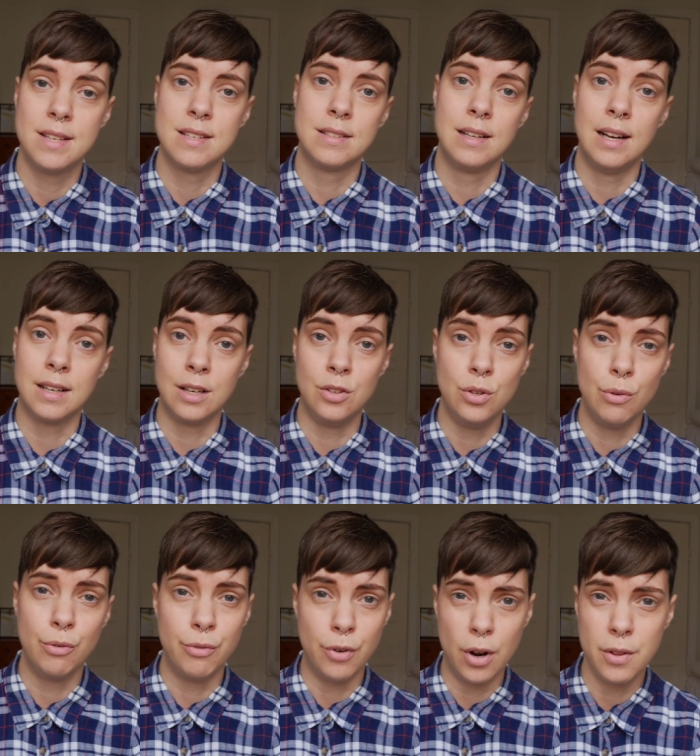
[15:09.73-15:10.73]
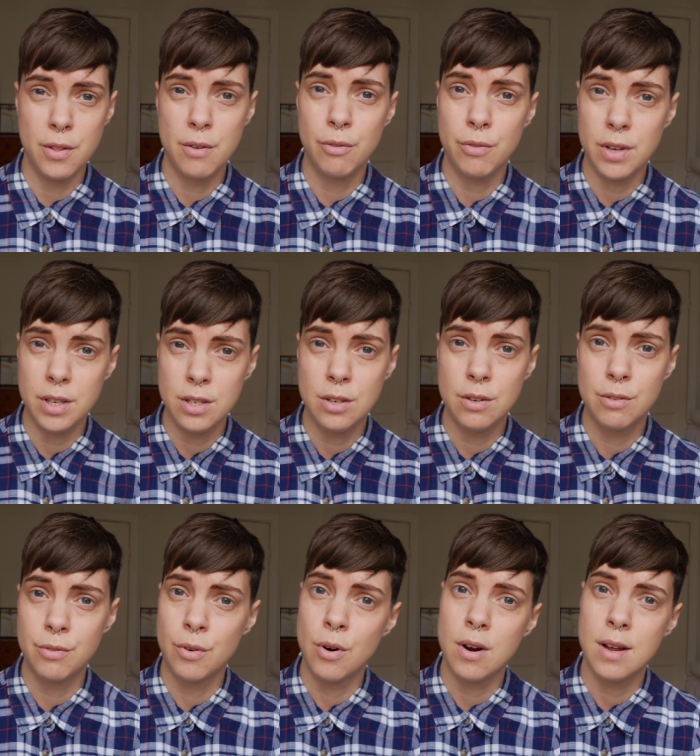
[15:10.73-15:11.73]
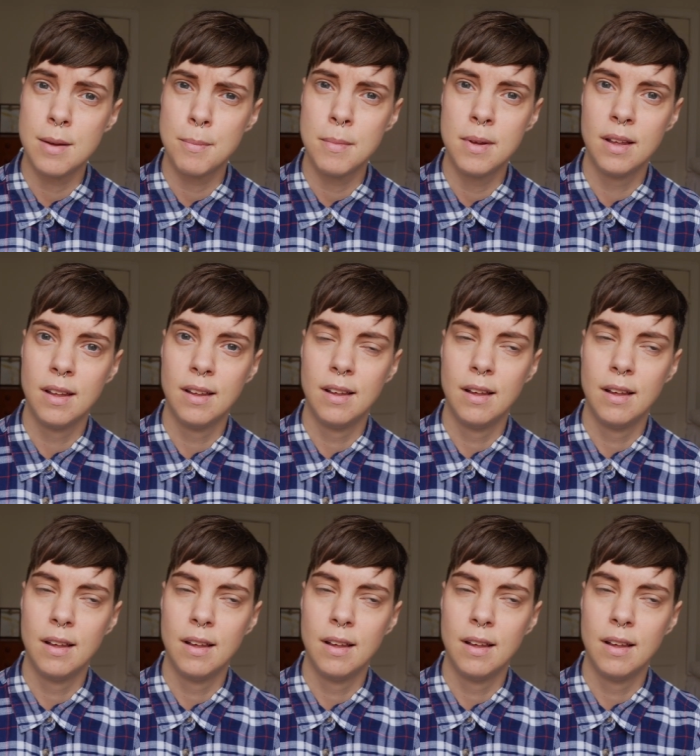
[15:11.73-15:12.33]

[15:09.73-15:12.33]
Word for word: as like a new father figure for him.